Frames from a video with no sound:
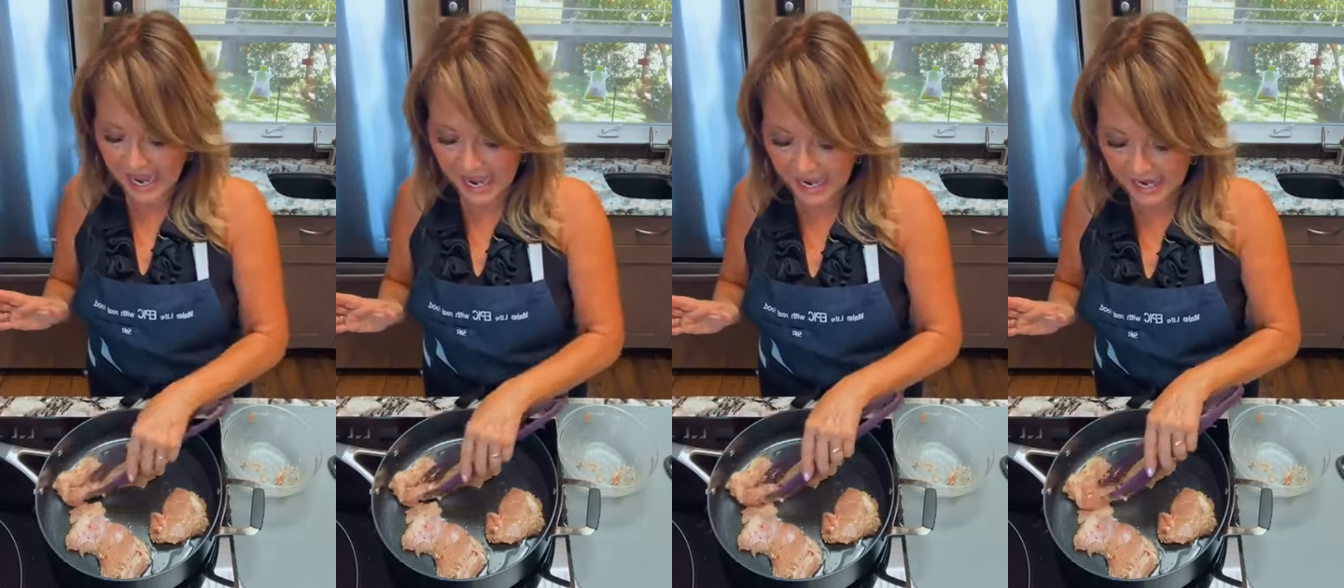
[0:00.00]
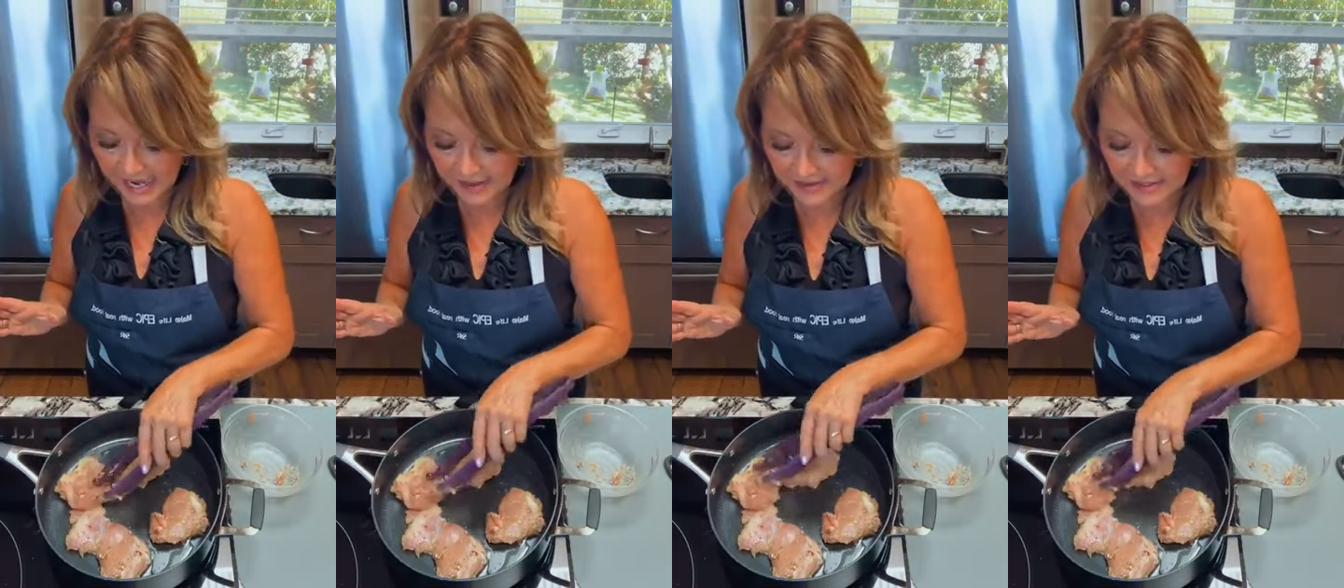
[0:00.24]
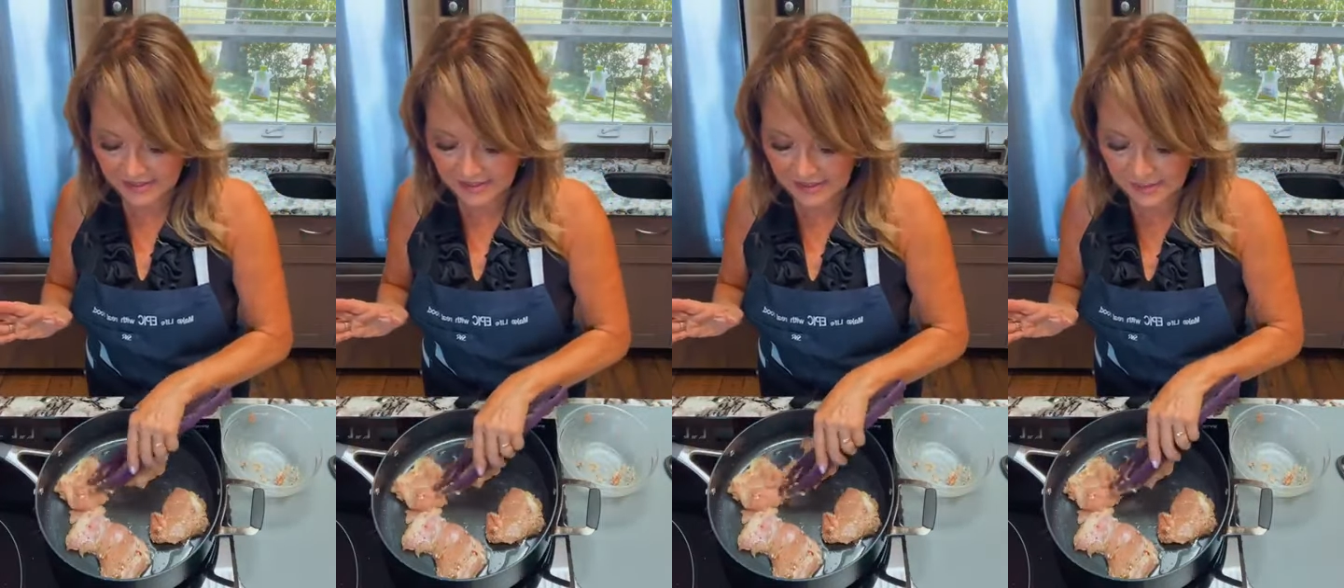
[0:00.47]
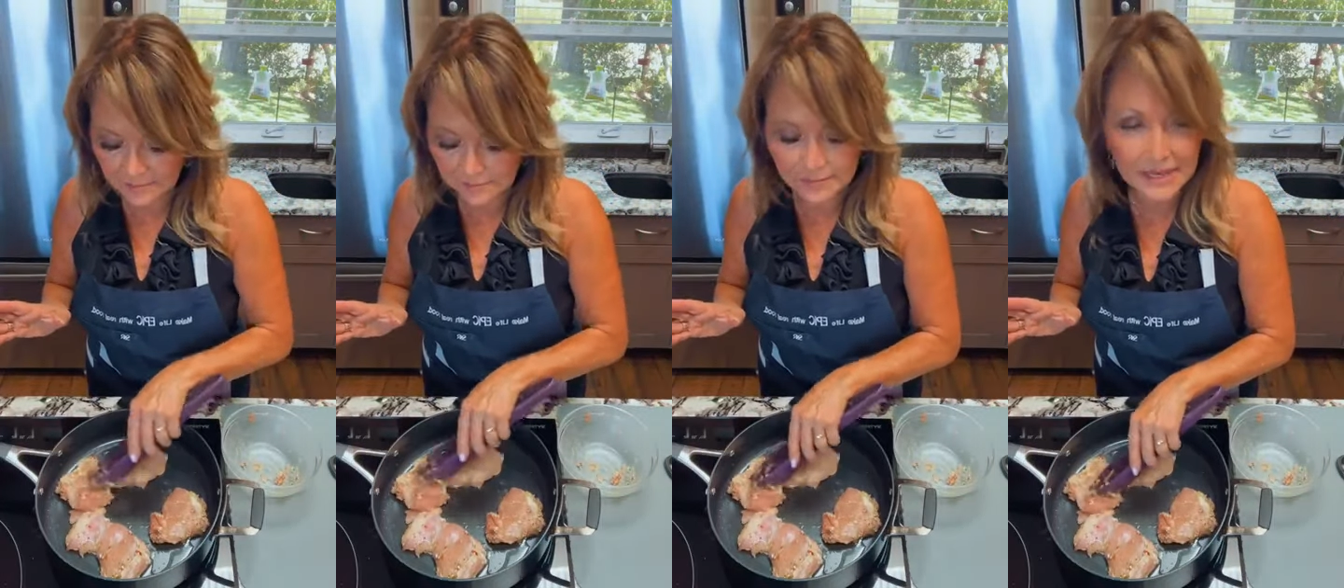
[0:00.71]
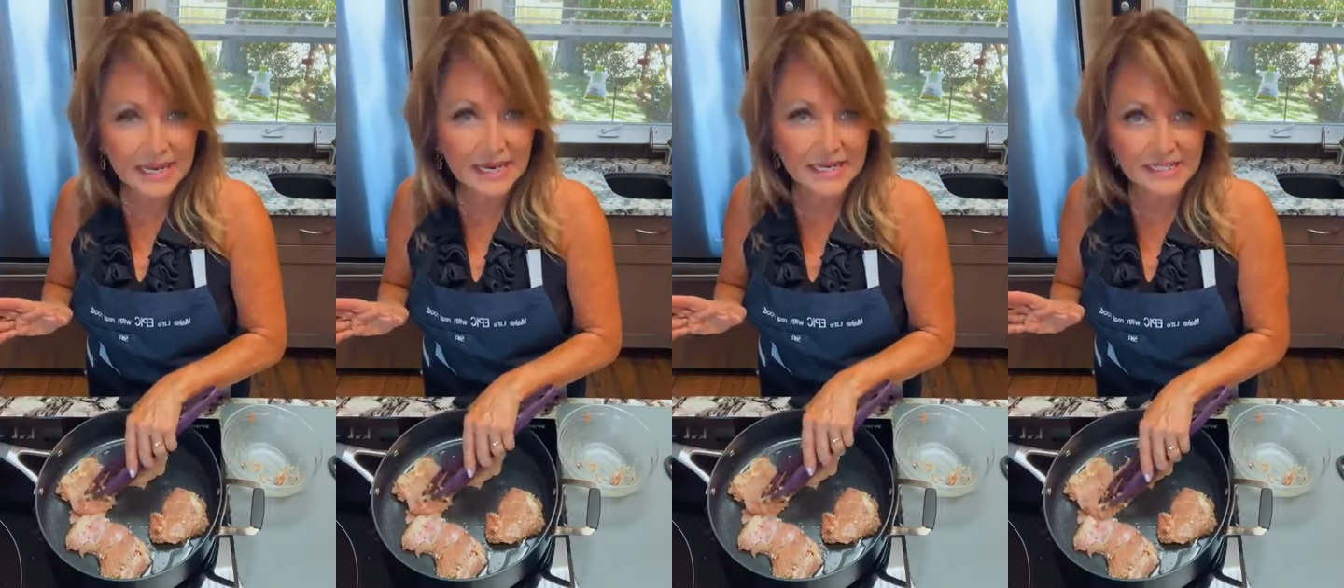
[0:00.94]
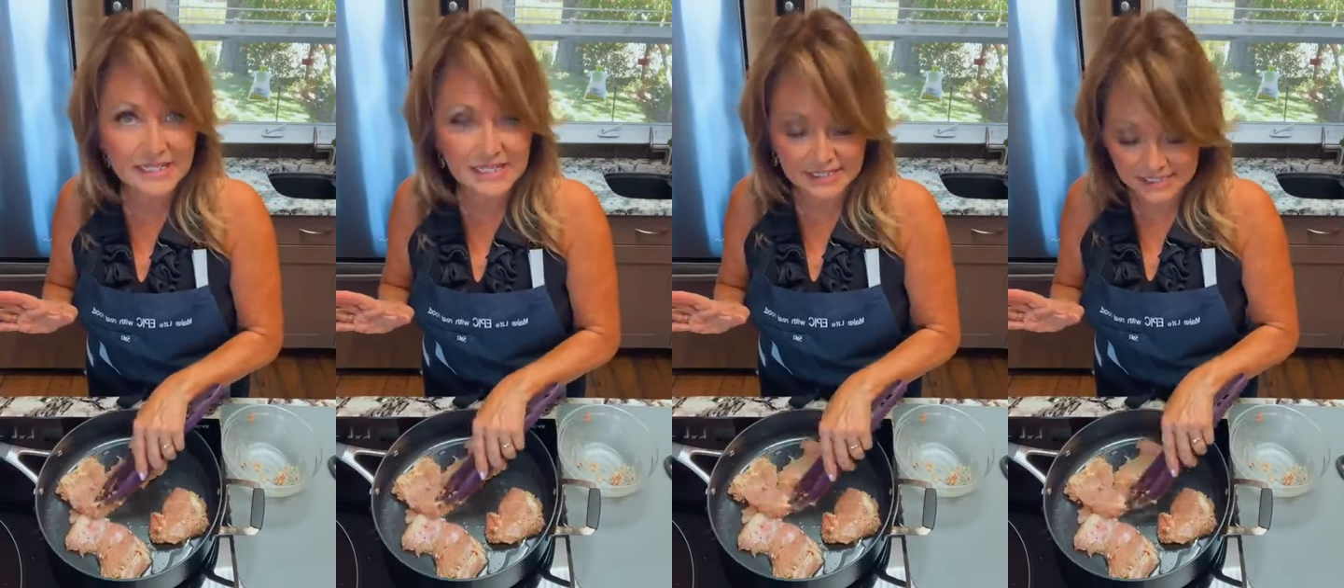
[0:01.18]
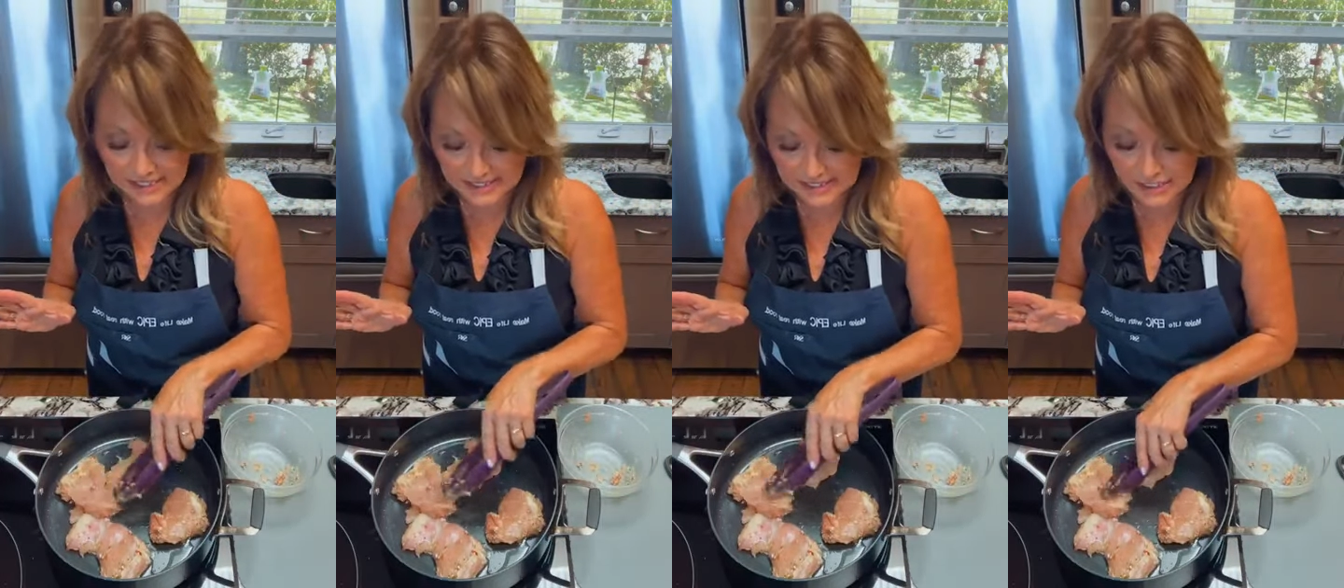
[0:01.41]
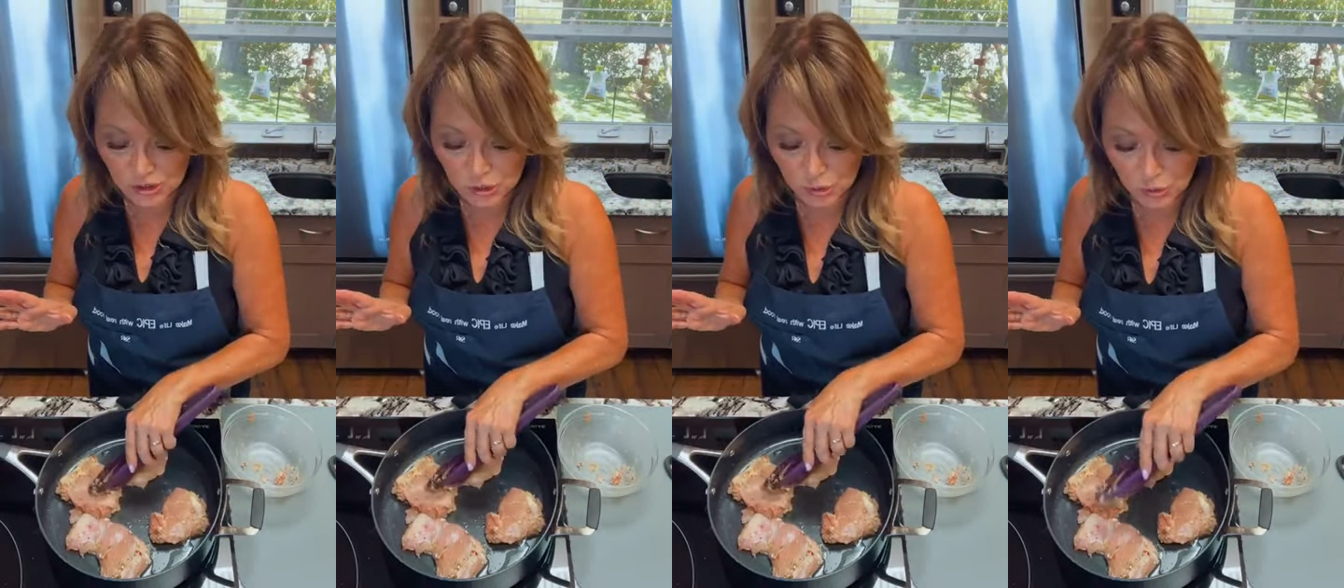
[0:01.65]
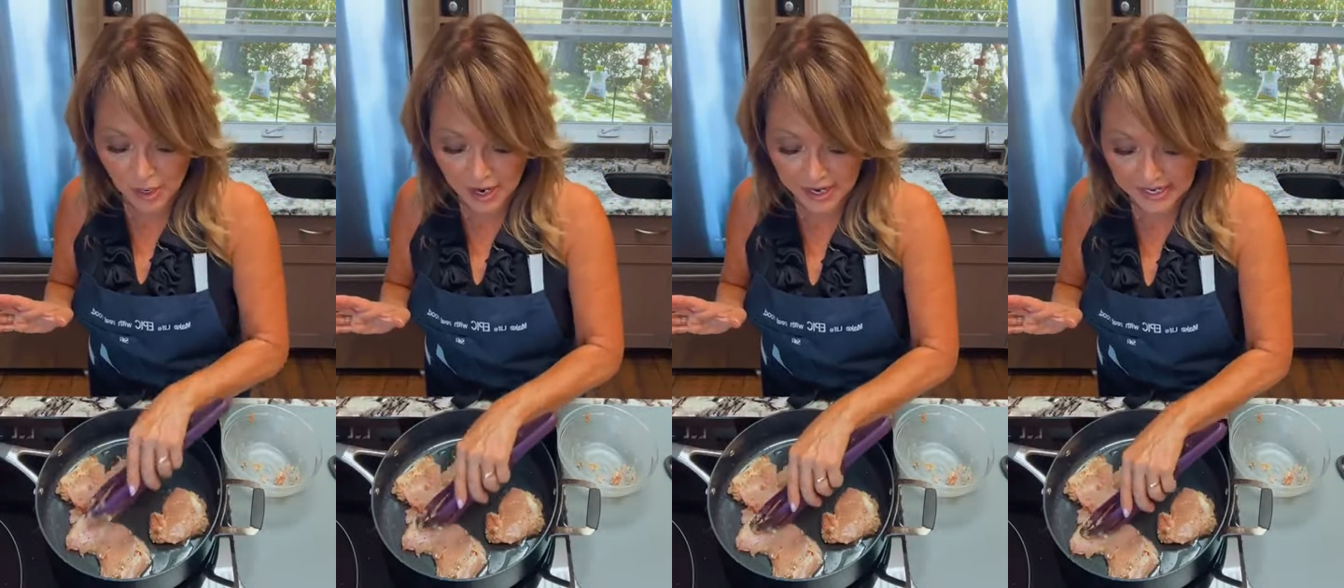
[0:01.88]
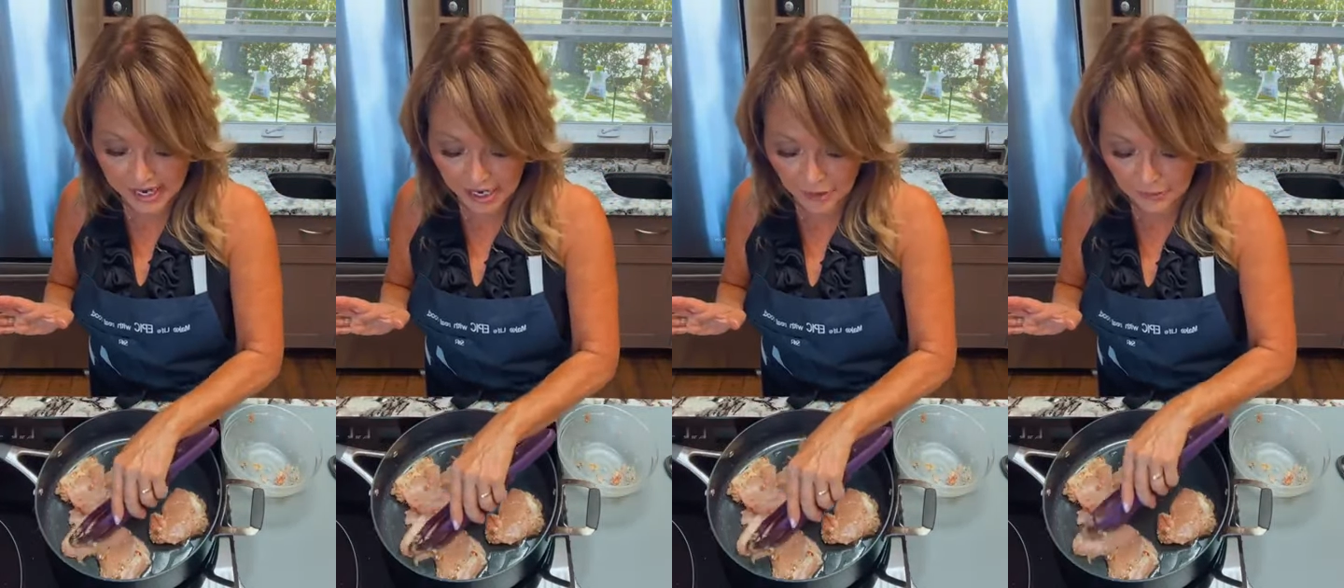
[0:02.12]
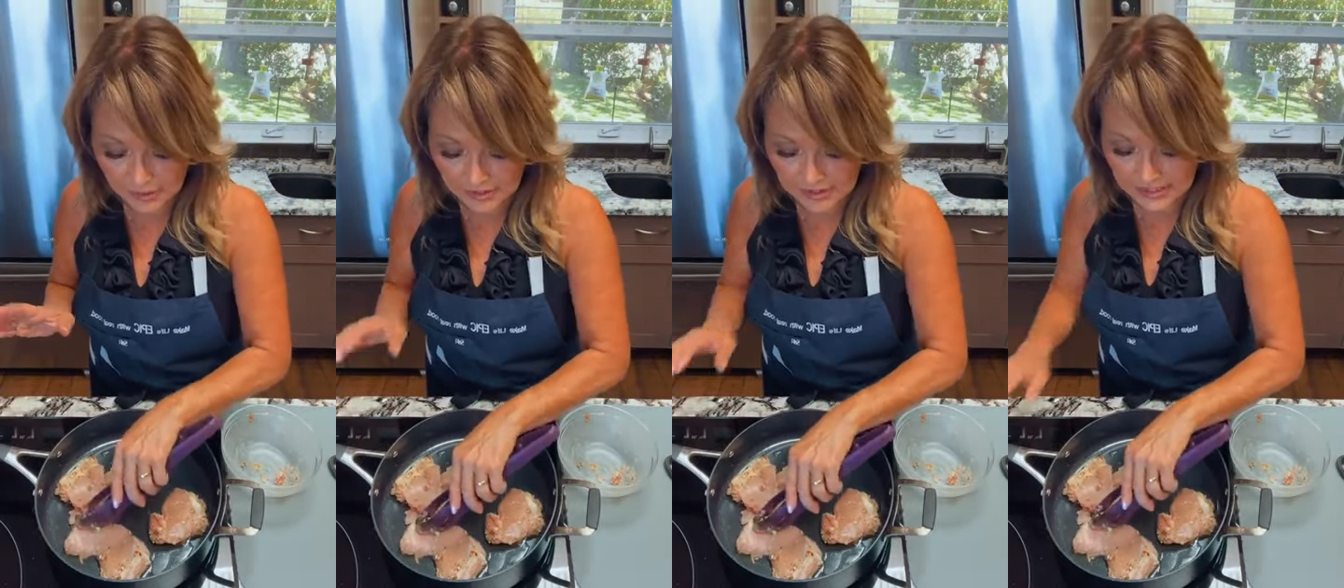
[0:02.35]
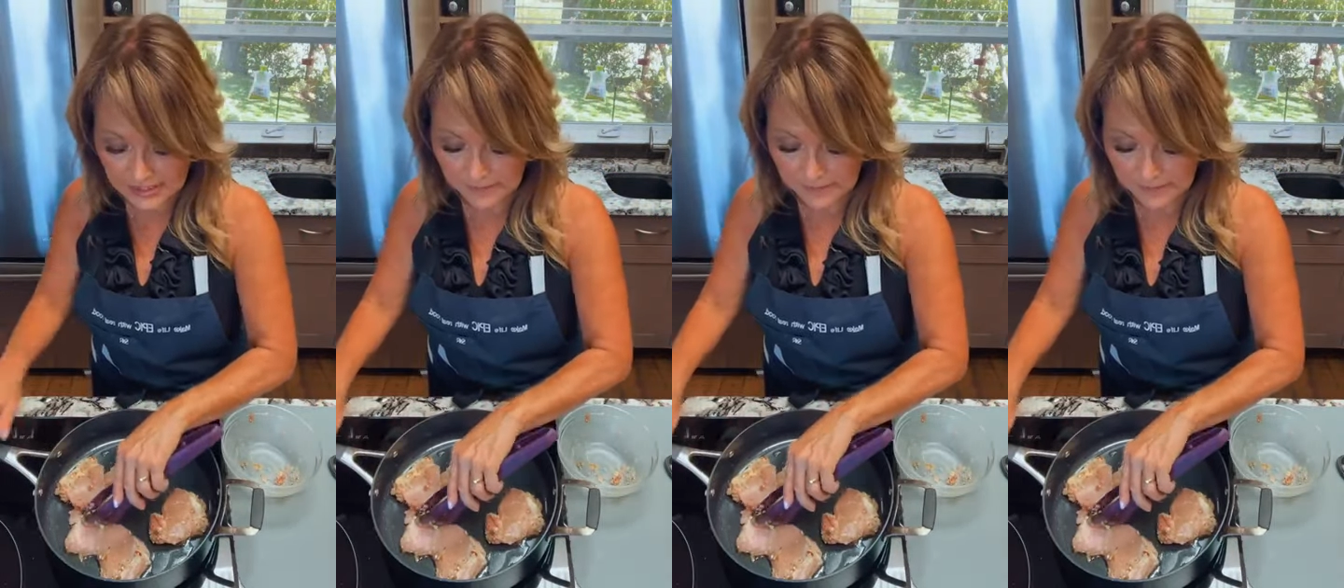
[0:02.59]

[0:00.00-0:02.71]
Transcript: and the meat doesn't dry out